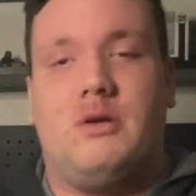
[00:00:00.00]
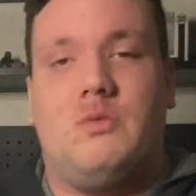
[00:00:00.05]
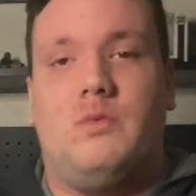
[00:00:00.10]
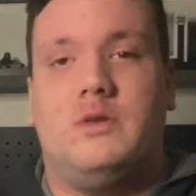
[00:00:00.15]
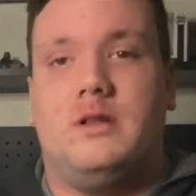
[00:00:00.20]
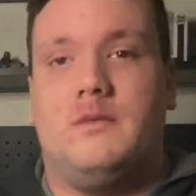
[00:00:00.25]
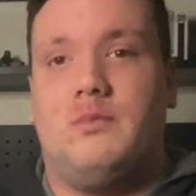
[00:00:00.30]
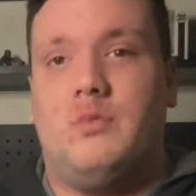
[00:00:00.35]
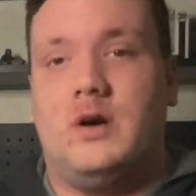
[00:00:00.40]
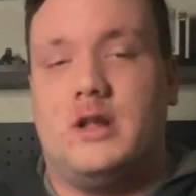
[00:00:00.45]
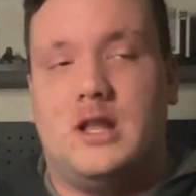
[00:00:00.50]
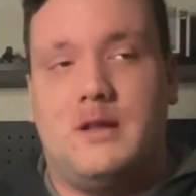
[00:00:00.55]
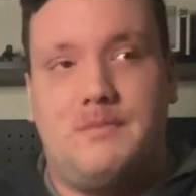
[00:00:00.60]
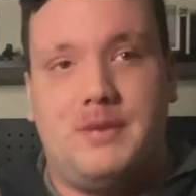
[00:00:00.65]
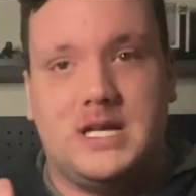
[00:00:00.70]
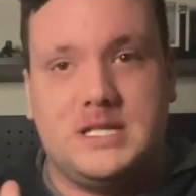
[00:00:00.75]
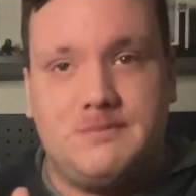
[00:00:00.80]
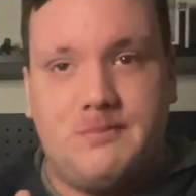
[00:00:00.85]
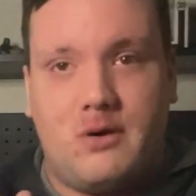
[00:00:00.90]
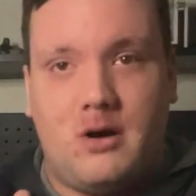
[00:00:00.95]
one of the
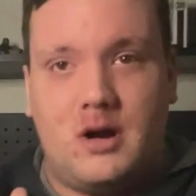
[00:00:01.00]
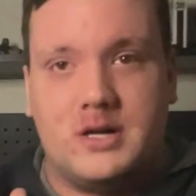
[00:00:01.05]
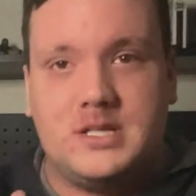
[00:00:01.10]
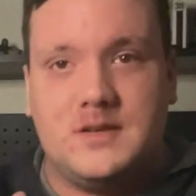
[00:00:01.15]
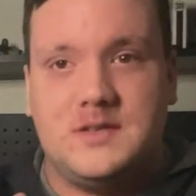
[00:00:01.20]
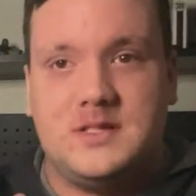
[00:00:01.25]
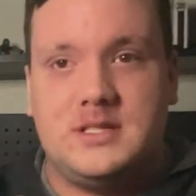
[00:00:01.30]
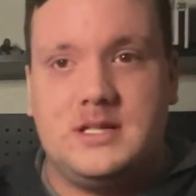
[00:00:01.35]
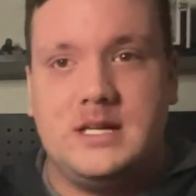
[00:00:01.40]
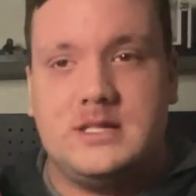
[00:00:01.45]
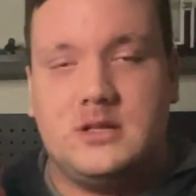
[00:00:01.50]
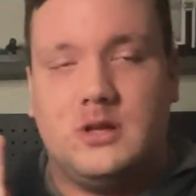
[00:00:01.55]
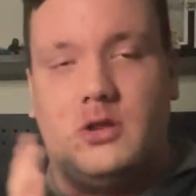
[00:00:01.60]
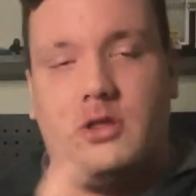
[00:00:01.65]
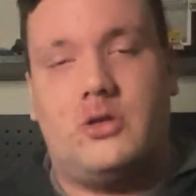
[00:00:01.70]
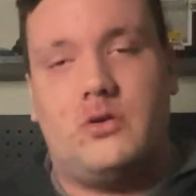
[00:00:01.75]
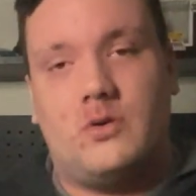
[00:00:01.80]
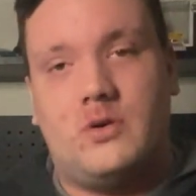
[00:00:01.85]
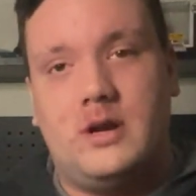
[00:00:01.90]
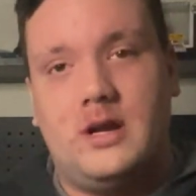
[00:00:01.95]
best parts of season
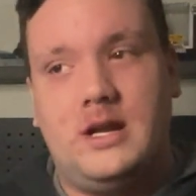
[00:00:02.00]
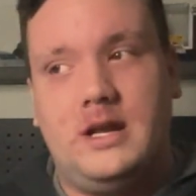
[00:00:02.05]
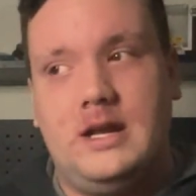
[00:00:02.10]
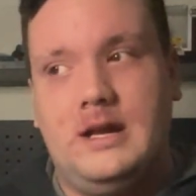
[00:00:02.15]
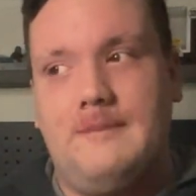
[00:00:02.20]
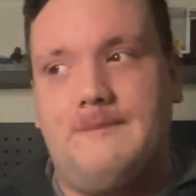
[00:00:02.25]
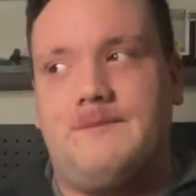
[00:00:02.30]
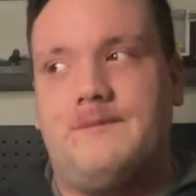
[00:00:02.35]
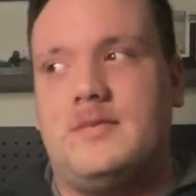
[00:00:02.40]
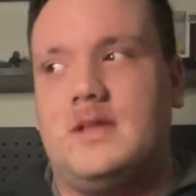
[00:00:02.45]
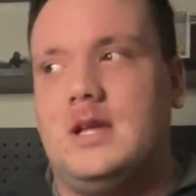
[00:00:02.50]
3.